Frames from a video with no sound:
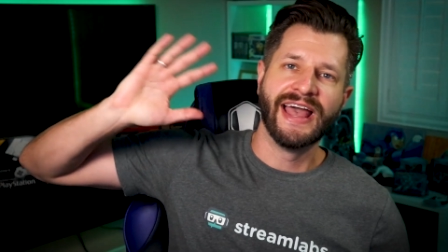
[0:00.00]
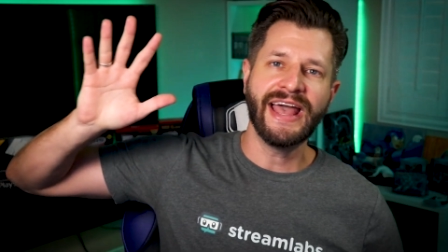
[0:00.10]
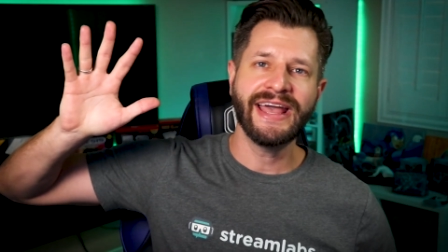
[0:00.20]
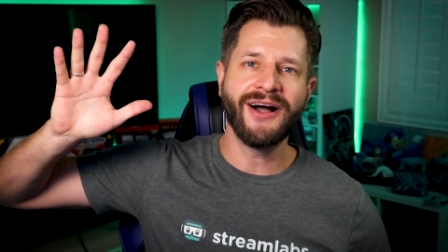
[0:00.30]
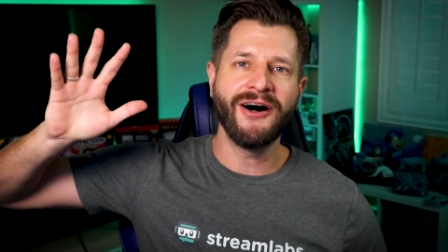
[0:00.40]

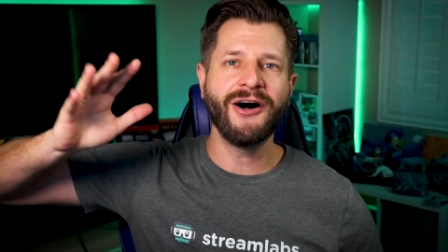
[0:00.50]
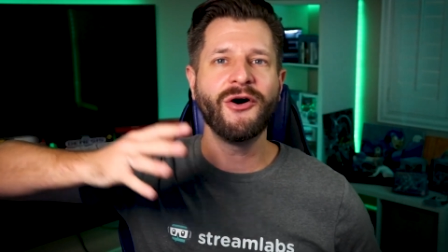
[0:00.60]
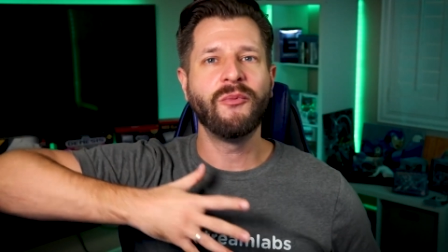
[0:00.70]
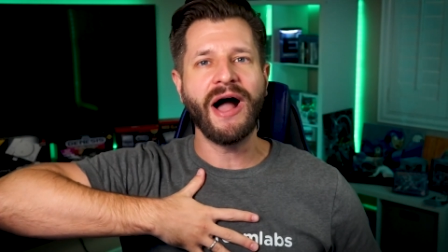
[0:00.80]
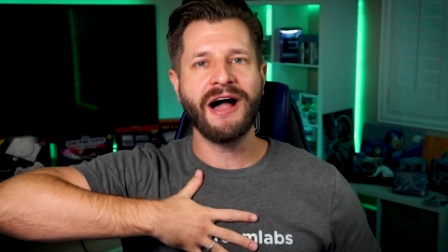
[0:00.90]
Hey
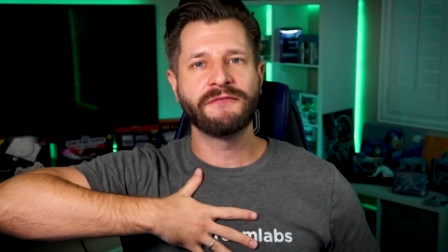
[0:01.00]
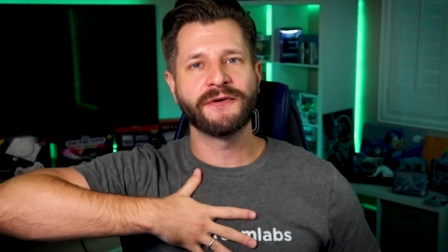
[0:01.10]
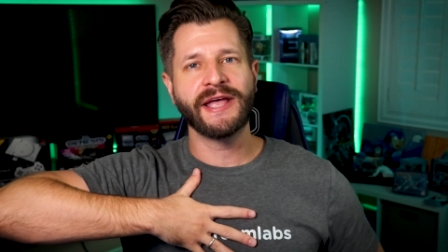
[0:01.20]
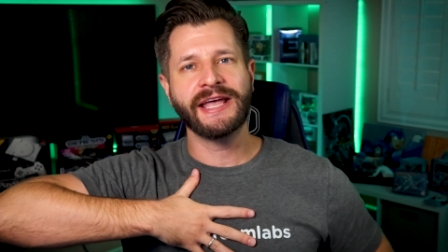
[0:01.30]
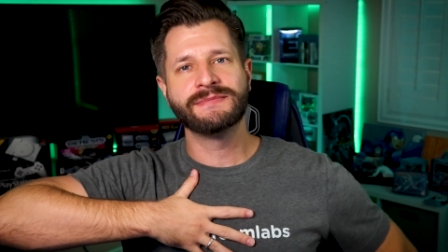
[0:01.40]
all,
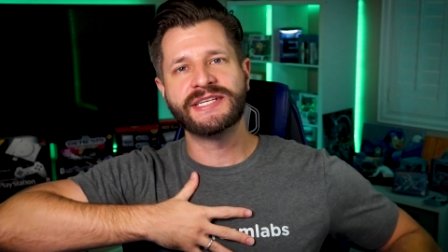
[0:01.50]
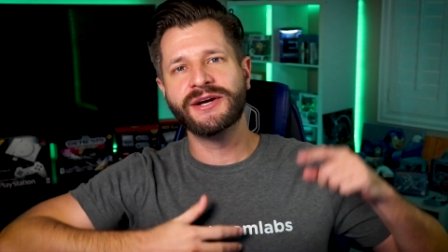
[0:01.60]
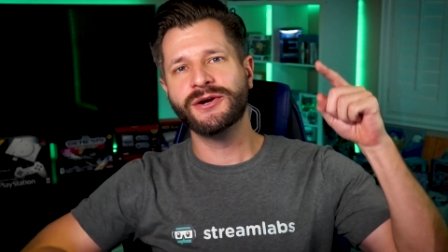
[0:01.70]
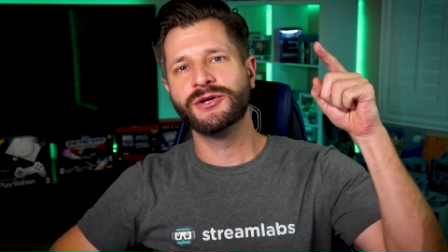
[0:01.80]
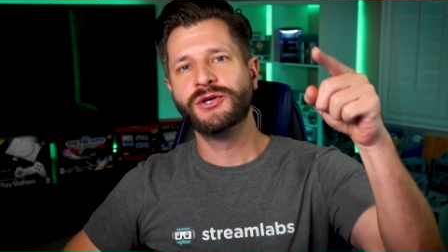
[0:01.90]
Wild4Games
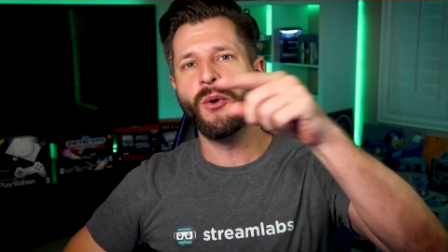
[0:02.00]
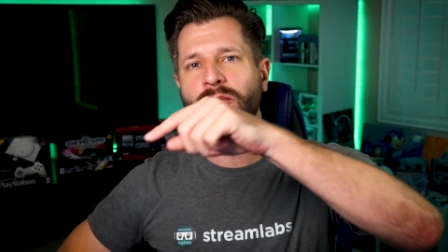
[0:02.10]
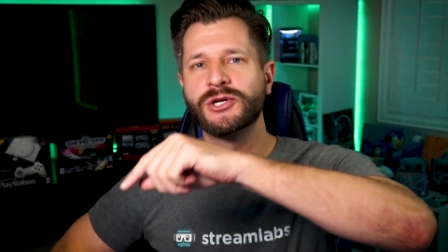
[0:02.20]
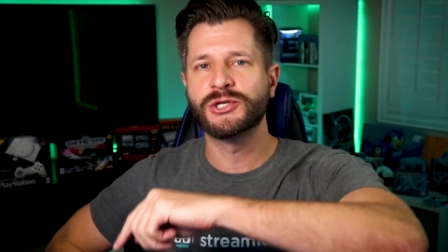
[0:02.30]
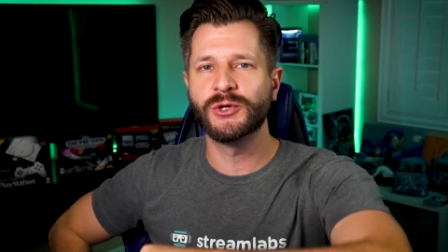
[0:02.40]
here,
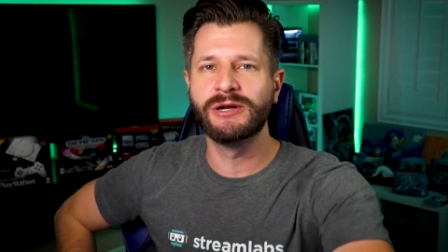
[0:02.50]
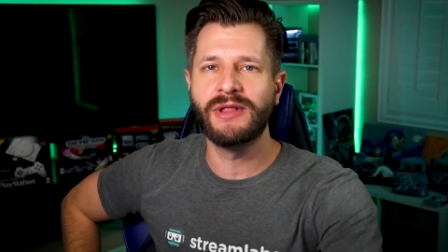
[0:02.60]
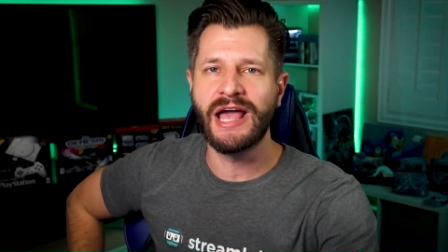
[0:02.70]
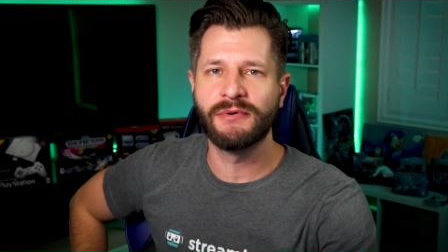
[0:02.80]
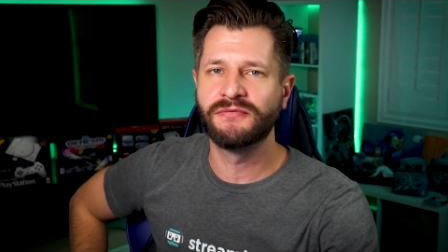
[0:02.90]
your
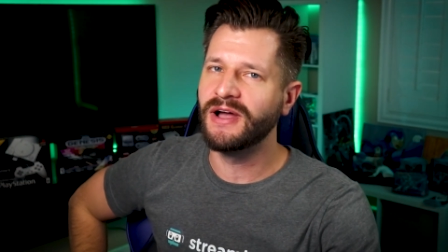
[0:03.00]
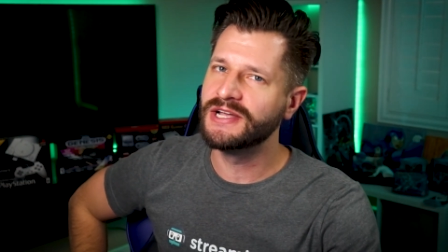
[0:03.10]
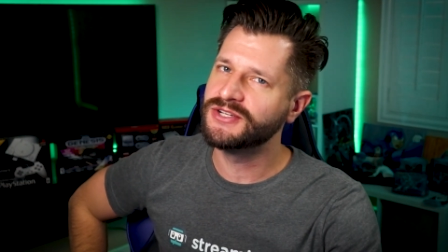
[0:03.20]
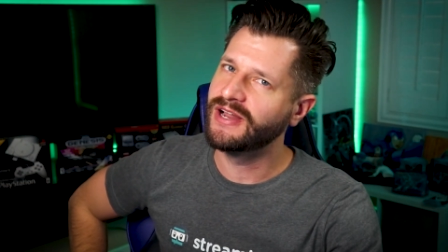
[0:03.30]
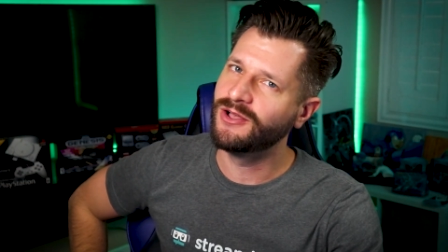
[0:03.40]
Streamlab
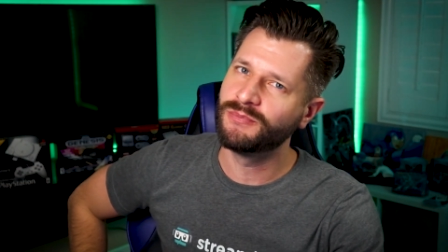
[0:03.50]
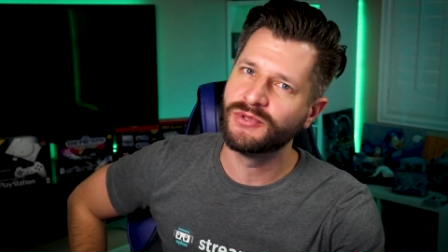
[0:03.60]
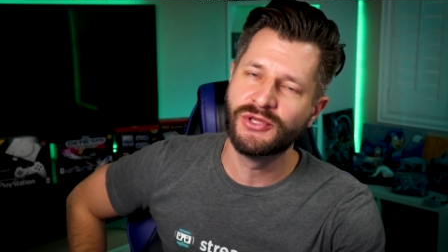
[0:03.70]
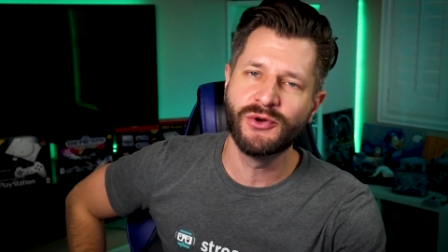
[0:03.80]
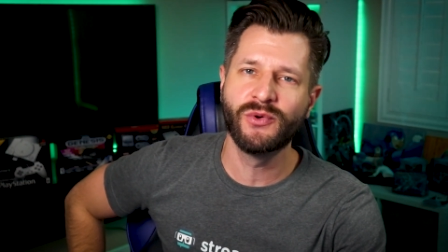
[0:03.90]
advisor to help
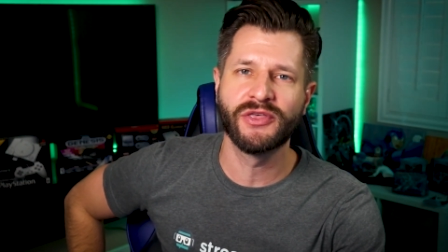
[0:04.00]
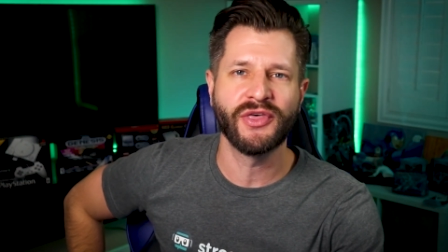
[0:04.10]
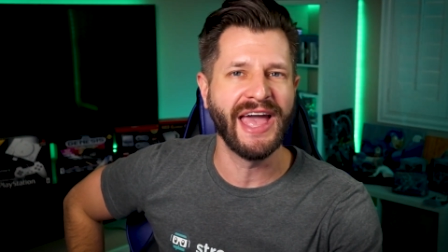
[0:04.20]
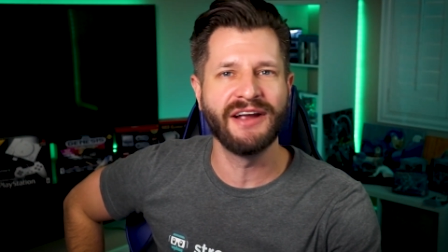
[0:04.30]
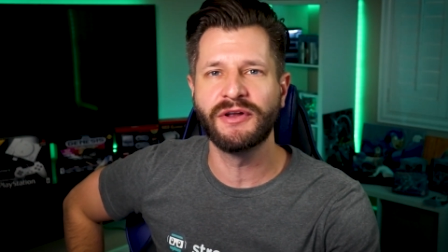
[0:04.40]
you with
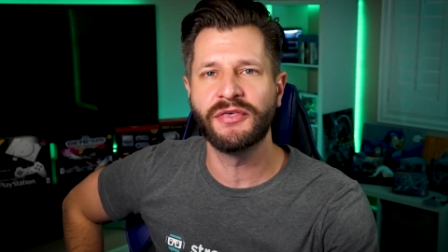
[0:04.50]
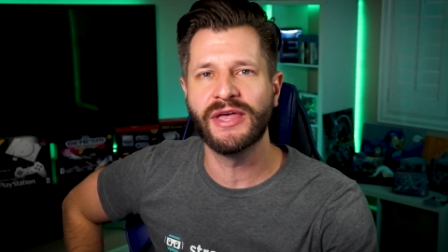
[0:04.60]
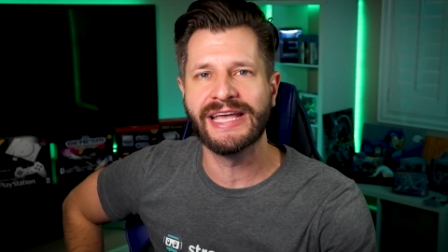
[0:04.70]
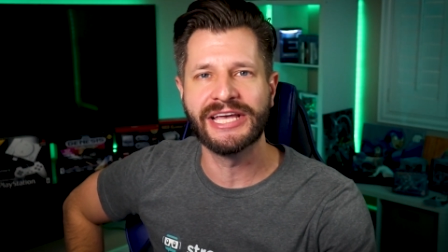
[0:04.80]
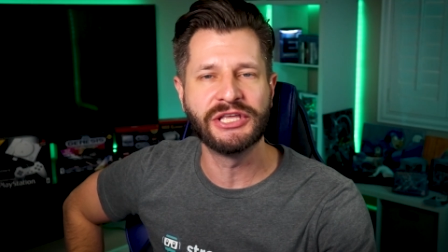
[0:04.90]

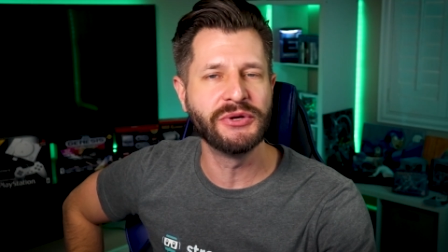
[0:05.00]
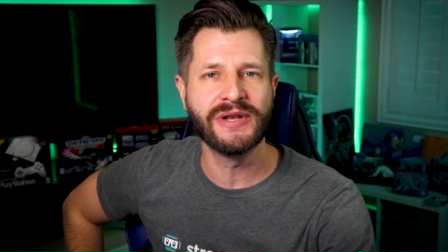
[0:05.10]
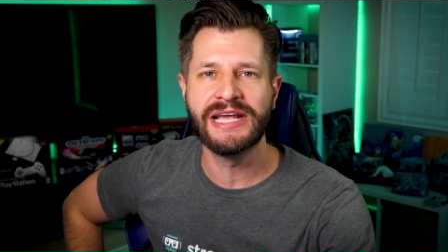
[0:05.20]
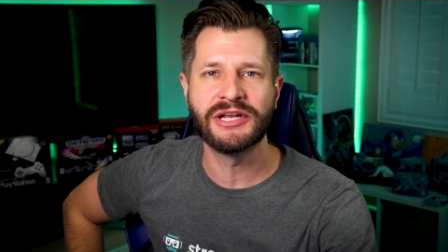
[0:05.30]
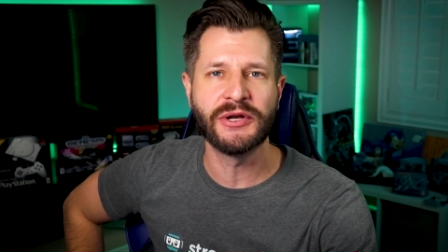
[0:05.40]
everything you
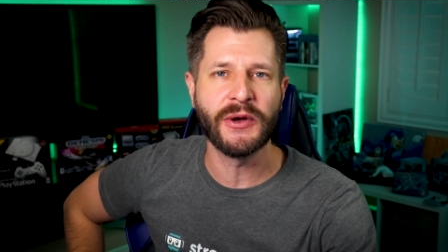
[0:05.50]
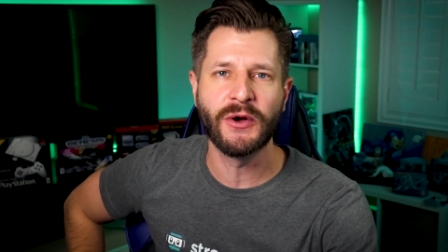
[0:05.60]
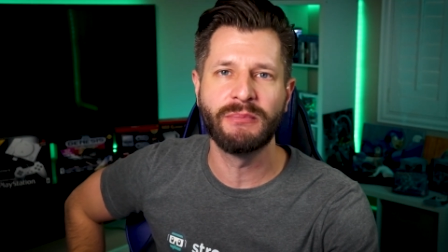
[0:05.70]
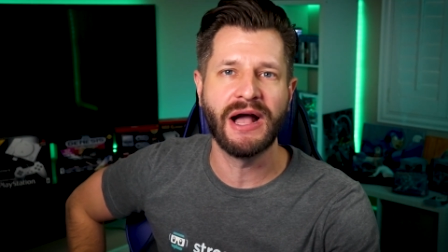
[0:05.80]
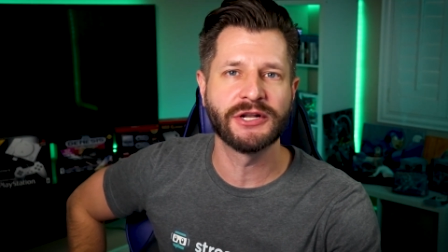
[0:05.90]
need to
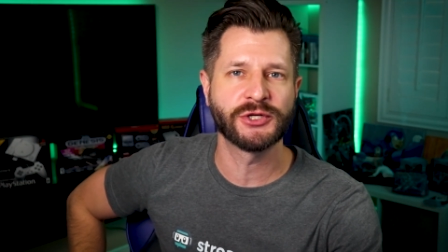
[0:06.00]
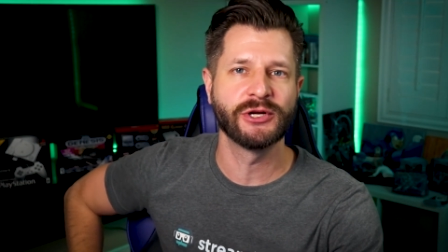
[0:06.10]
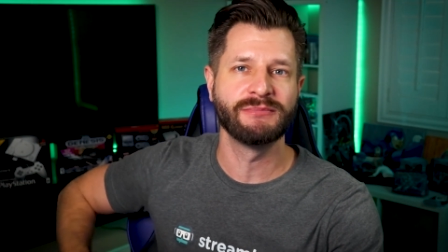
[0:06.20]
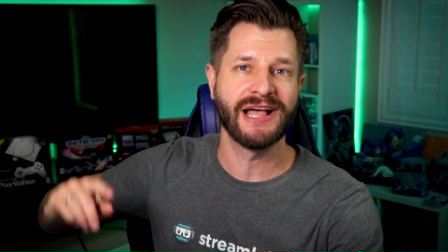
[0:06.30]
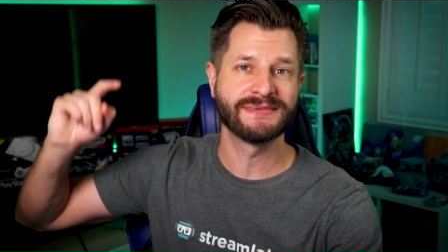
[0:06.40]
know about
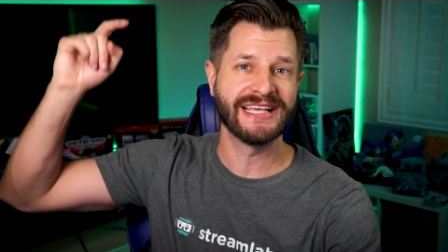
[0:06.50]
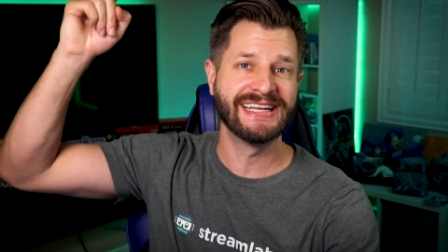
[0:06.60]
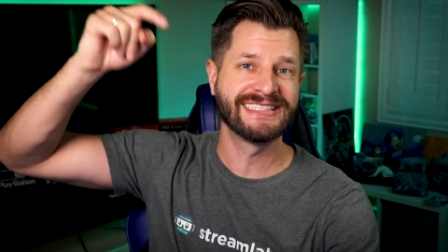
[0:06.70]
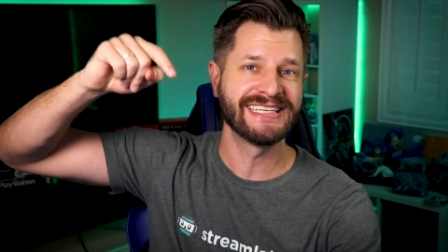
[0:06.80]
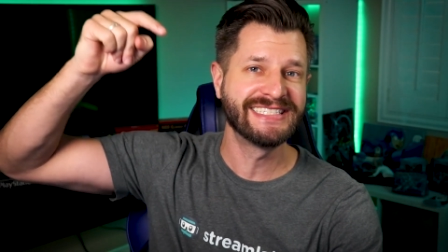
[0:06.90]
Streamlabs. And
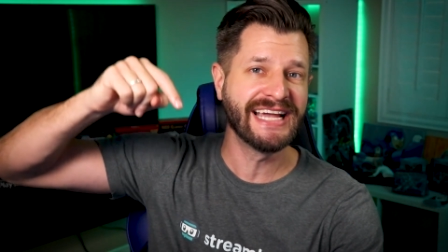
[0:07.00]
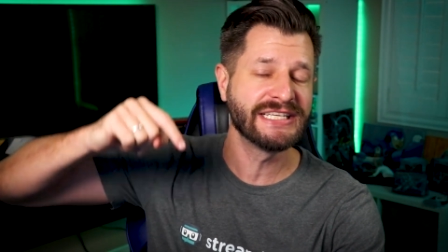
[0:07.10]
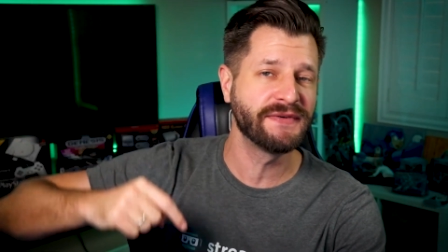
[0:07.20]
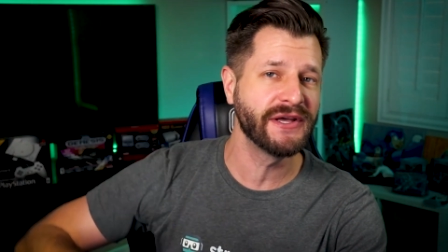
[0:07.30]
in today's